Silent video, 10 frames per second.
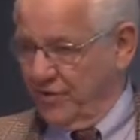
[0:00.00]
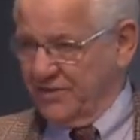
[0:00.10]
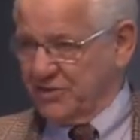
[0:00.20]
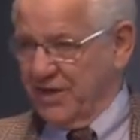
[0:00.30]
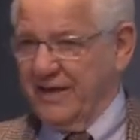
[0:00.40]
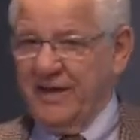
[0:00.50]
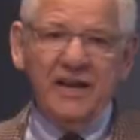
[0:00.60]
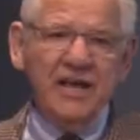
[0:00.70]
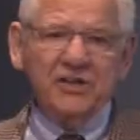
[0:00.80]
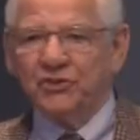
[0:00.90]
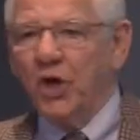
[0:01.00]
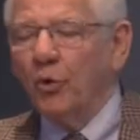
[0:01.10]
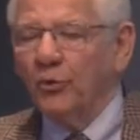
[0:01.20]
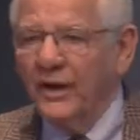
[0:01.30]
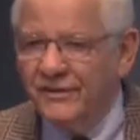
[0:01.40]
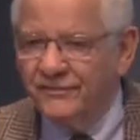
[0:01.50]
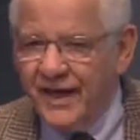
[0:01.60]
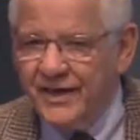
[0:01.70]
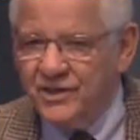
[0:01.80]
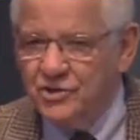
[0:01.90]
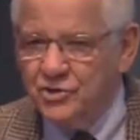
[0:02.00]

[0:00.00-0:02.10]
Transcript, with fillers: Translated, don't live like you